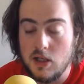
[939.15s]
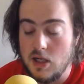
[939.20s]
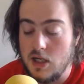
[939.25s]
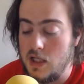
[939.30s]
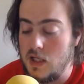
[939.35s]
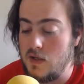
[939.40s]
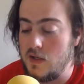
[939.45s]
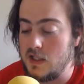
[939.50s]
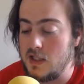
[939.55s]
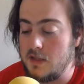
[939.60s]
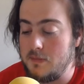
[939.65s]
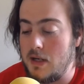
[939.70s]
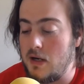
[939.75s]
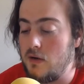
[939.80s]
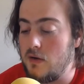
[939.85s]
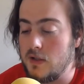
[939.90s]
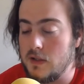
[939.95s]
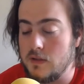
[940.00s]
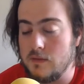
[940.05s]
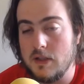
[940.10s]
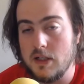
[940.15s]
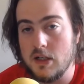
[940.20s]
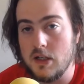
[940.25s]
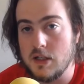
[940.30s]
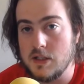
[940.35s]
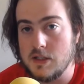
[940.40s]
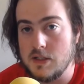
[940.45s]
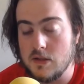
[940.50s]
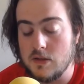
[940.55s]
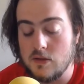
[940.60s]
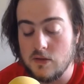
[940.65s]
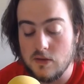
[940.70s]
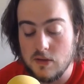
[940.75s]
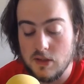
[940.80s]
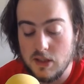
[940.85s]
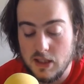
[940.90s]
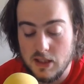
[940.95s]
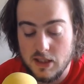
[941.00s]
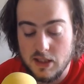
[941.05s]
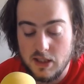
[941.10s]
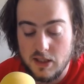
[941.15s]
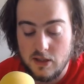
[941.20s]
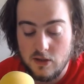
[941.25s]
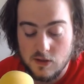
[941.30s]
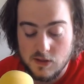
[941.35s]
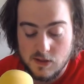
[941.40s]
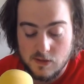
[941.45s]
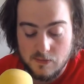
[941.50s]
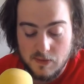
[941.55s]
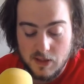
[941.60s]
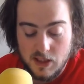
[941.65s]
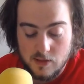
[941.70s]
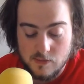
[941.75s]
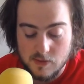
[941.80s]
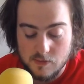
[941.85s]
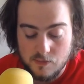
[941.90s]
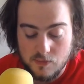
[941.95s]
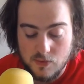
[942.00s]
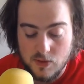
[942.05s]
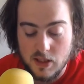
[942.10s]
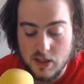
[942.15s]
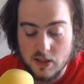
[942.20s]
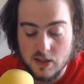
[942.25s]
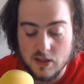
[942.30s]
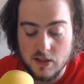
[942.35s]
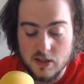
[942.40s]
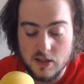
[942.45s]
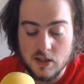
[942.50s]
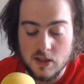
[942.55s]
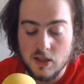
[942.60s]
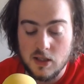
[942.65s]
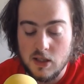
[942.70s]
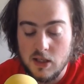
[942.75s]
you get the power on the Rearguard Circle, and then he also becomes a pretty good